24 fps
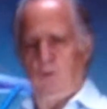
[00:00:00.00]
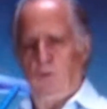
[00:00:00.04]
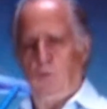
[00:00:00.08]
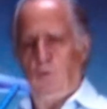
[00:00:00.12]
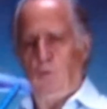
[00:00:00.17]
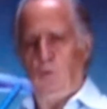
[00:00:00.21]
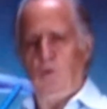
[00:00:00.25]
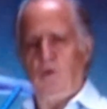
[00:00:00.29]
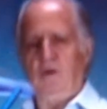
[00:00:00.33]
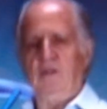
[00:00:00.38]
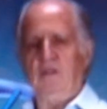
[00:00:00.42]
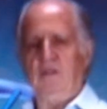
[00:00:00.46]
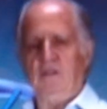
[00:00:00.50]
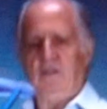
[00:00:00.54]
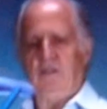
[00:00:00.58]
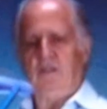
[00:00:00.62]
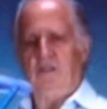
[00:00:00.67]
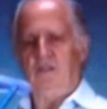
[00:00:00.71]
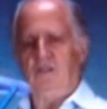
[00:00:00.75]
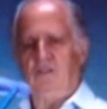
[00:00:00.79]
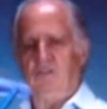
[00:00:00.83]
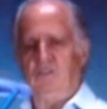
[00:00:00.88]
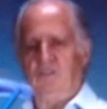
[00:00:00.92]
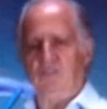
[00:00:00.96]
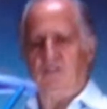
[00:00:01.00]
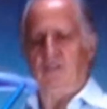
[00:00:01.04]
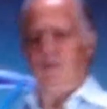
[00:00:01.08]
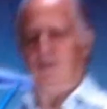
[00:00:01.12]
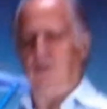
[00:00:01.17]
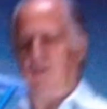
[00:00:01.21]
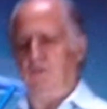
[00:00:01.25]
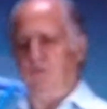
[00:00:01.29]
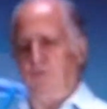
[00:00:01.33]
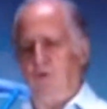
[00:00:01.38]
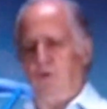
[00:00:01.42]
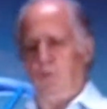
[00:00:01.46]
One is that
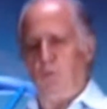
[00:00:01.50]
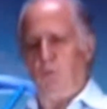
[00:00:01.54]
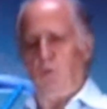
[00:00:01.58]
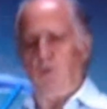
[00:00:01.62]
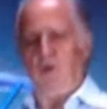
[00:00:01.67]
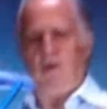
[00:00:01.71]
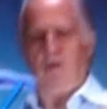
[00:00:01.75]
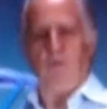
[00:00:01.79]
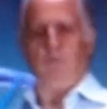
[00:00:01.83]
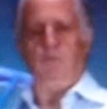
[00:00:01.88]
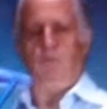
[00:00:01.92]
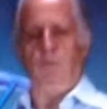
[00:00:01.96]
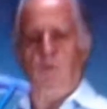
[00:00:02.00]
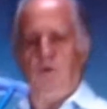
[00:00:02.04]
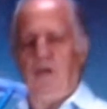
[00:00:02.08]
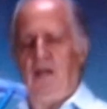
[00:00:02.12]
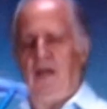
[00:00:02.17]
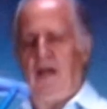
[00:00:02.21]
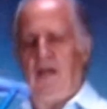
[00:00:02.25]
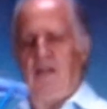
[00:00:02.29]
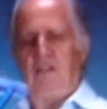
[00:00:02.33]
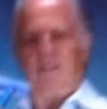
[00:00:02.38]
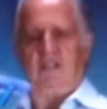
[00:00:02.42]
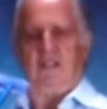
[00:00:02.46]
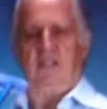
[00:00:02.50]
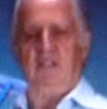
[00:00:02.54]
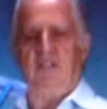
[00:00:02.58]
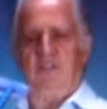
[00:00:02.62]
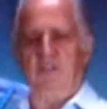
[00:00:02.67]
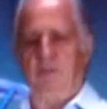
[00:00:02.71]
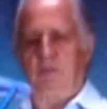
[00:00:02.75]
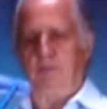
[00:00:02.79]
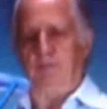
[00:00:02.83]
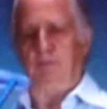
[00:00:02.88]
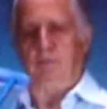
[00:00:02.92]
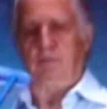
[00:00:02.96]
one would act like
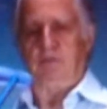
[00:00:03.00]
a